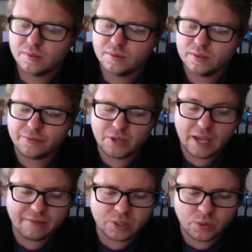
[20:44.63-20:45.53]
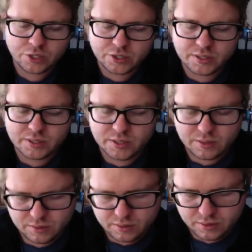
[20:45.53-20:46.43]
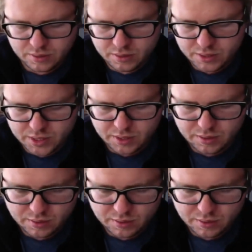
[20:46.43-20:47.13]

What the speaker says: If you have any questions, and let's see.